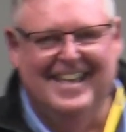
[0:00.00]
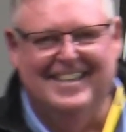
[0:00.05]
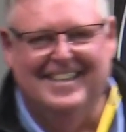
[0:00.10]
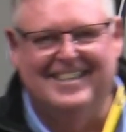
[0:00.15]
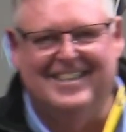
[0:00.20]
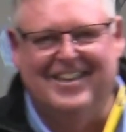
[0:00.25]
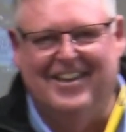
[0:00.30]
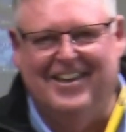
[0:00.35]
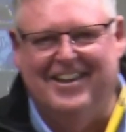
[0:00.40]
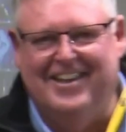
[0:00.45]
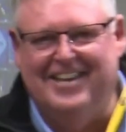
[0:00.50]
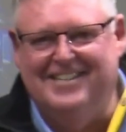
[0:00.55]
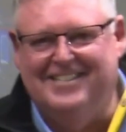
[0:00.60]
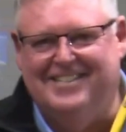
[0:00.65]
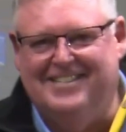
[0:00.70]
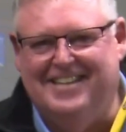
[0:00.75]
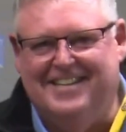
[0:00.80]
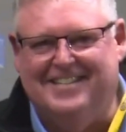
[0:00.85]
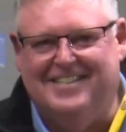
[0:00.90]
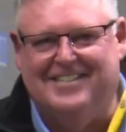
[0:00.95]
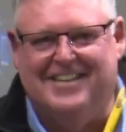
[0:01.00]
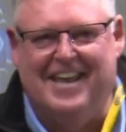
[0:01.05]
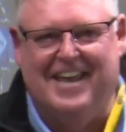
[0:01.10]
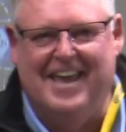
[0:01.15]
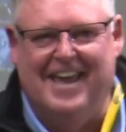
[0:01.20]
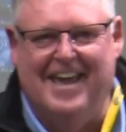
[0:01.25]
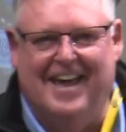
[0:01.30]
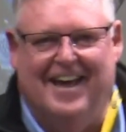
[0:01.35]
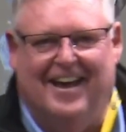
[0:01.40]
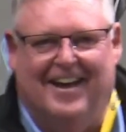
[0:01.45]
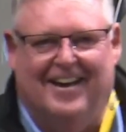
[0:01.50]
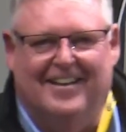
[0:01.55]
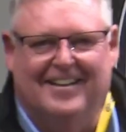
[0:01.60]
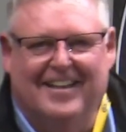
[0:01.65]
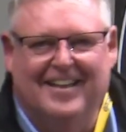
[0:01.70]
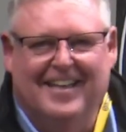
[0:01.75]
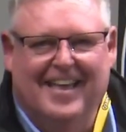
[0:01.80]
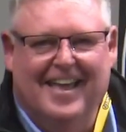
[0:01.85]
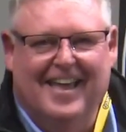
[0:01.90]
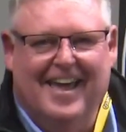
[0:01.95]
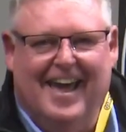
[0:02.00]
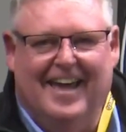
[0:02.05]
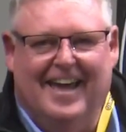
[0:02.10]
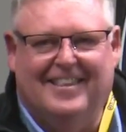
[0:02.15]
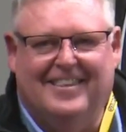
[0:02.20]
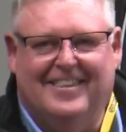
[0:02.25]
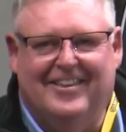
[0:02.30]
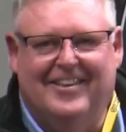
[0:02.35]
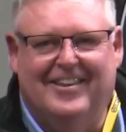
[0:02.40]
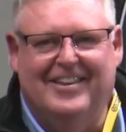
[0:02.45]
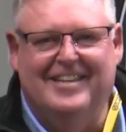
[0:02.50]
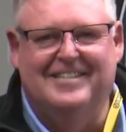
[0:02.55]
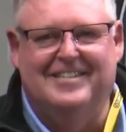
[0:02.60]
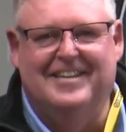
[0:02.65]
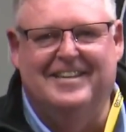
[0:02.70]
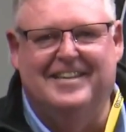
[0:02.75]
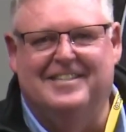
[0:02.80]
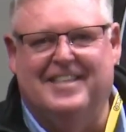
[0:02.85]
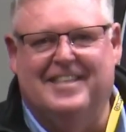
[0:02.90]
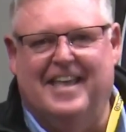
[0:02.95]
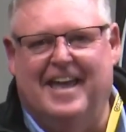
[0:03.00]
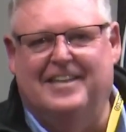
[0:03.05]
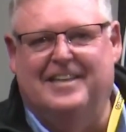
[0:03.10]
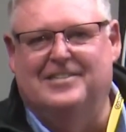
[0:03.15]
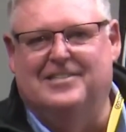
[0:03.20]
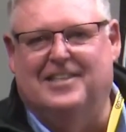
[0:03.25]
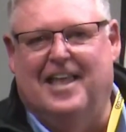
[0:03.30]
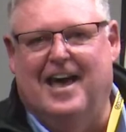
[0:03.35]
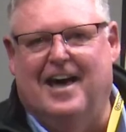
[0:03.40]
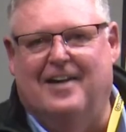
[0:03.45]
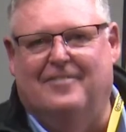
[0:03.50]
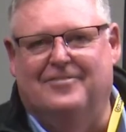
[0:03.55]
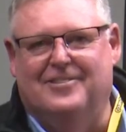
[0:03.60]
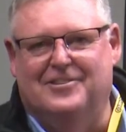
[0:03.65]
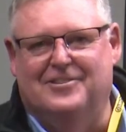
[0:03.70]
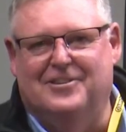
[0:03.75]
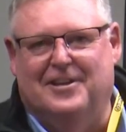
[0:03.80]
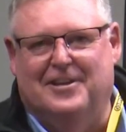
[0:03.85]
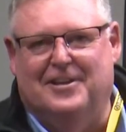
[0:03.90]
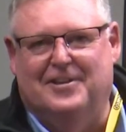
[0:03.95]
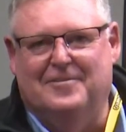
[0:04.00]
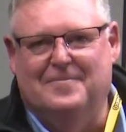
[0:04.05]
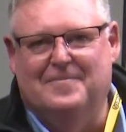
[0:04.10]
36 now. At 36, that is love, isn't it?